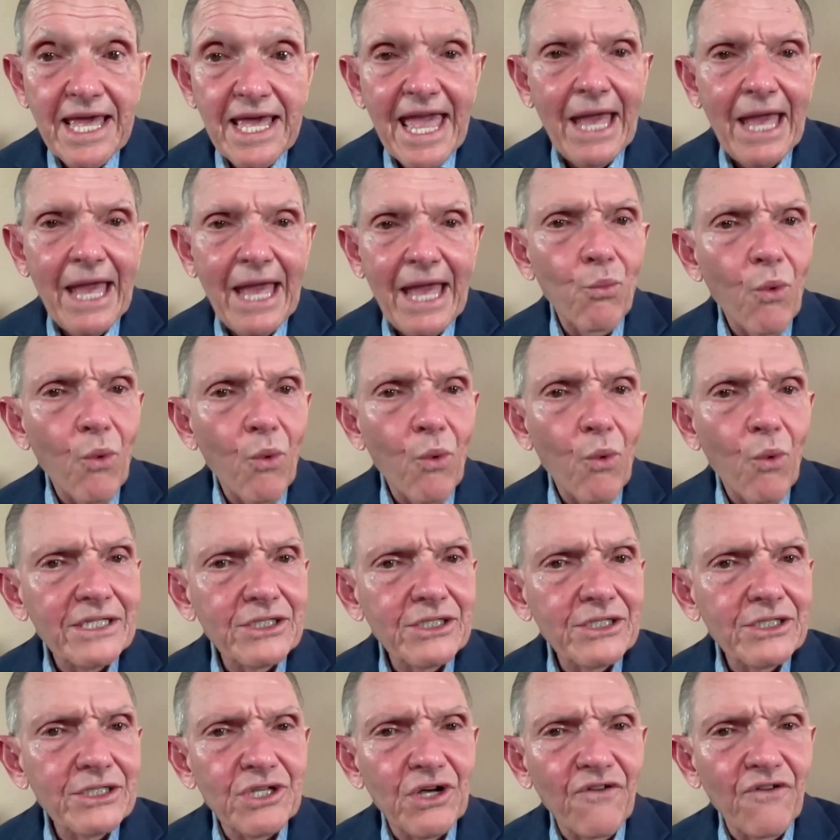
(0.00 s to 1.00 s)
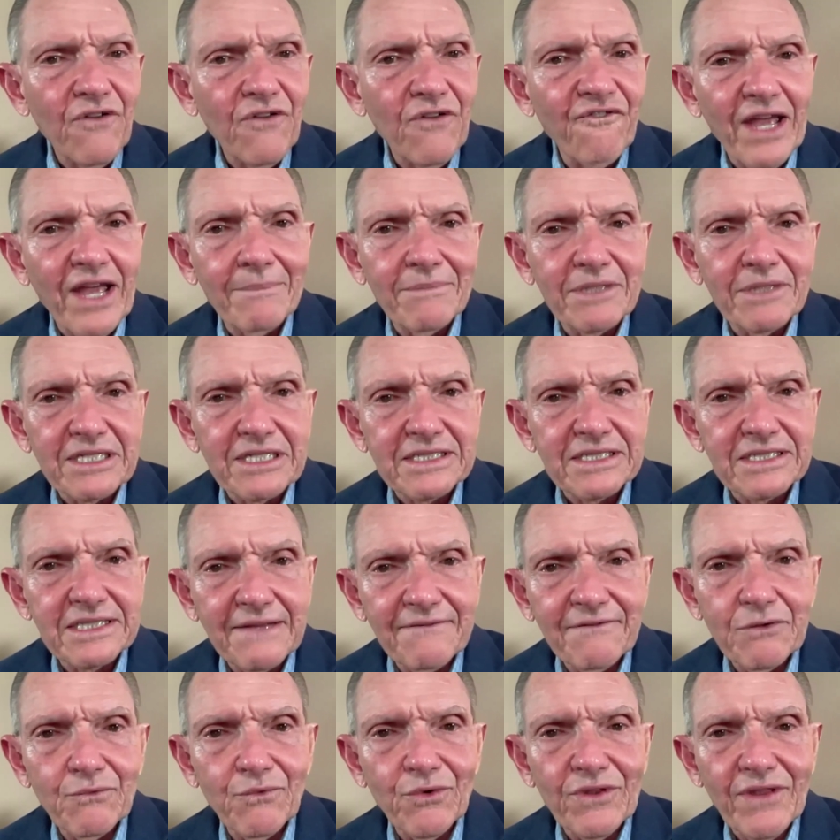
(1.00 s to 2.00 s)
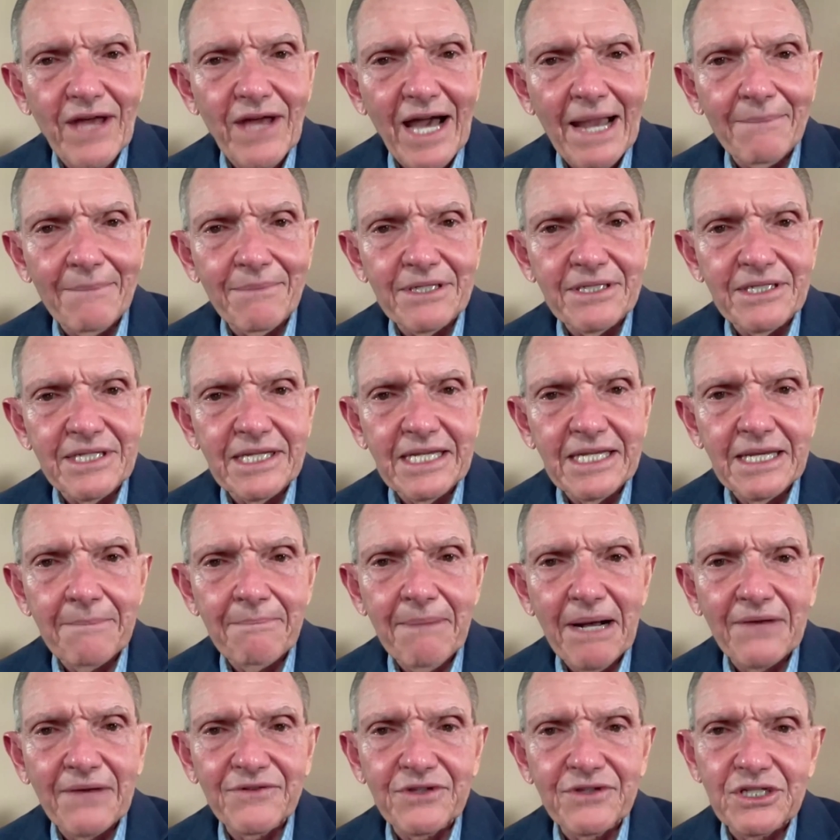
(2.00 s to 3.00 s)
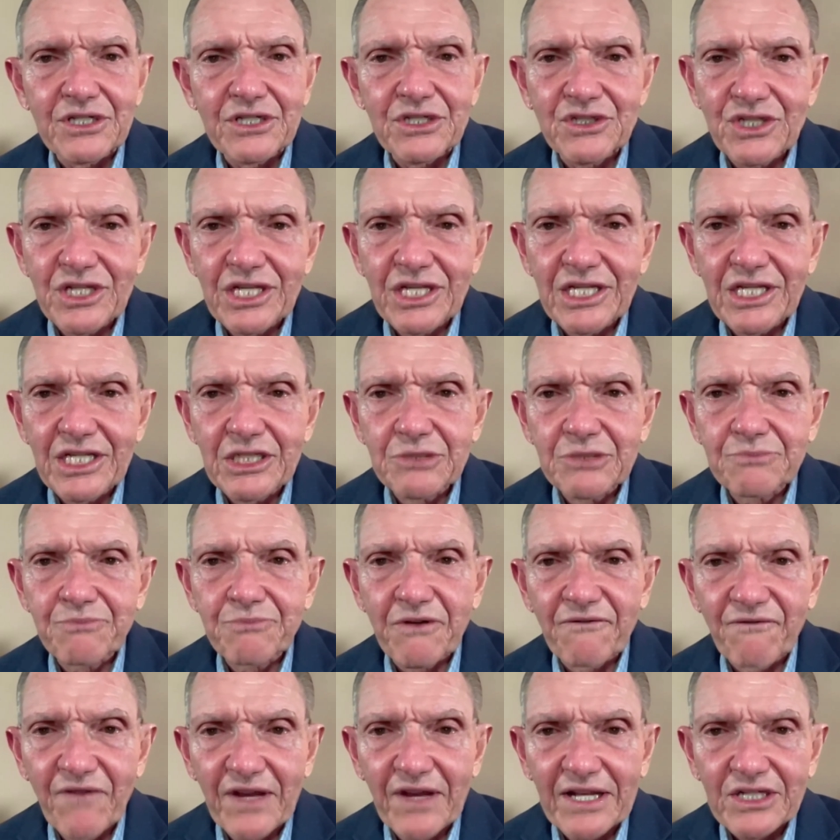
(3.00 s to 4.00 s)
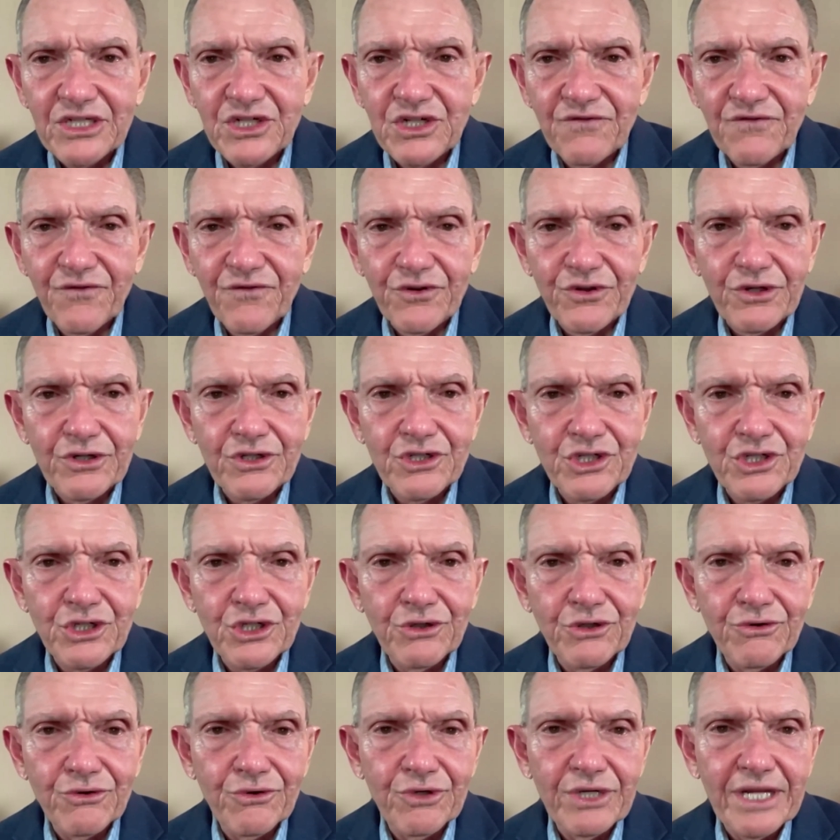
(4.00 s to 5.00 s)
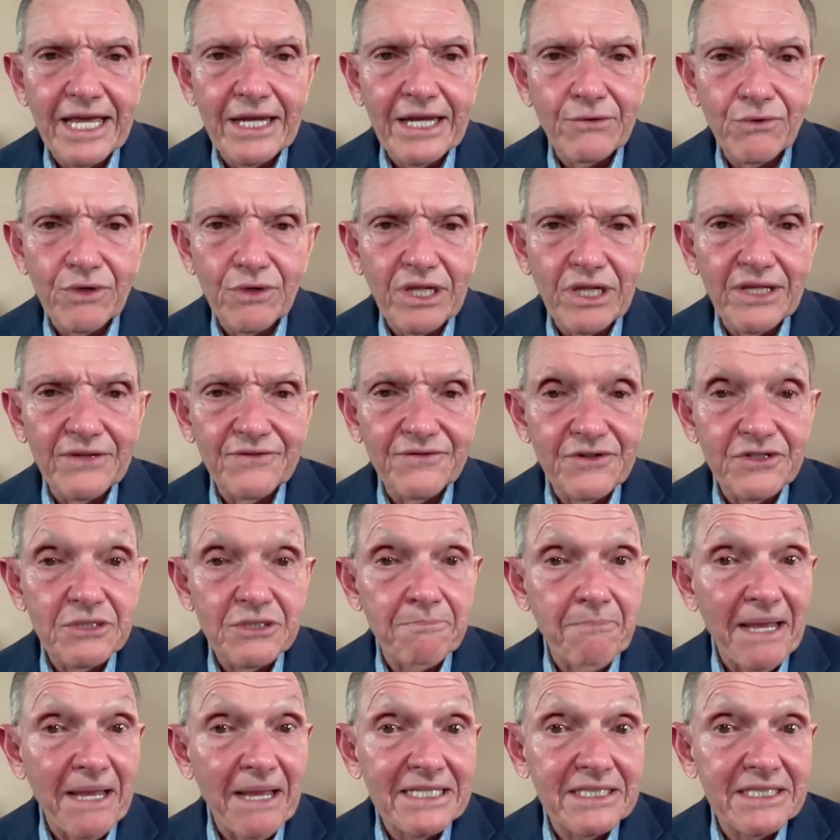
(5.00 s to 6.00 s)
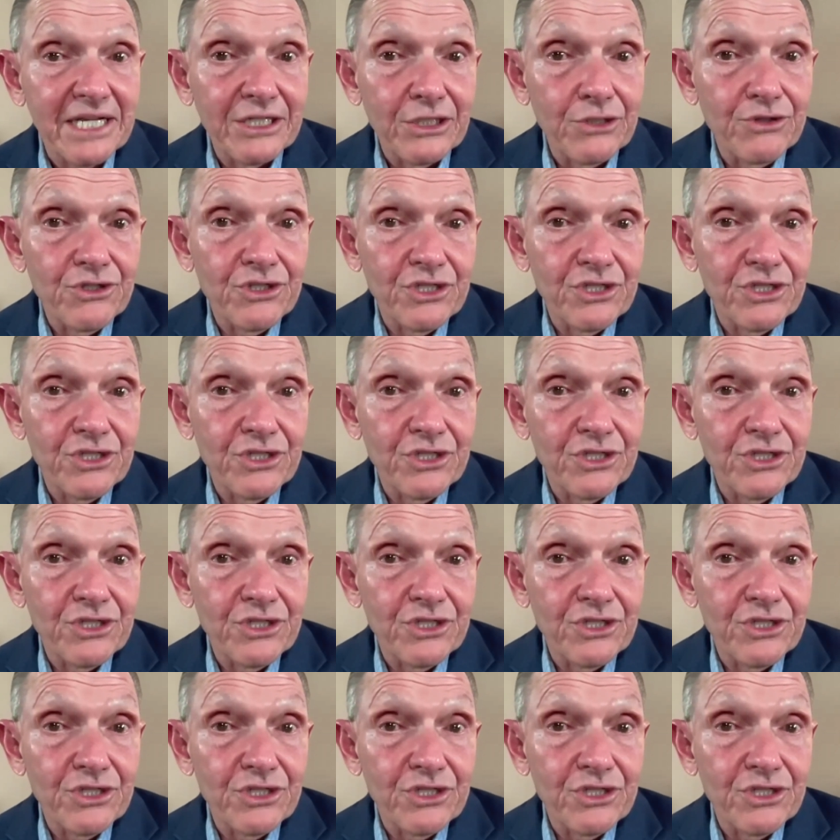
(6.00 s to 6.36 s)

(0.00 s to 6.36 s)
And what can you tell families living with IBD about the disease, prevention for their children and relatives based on your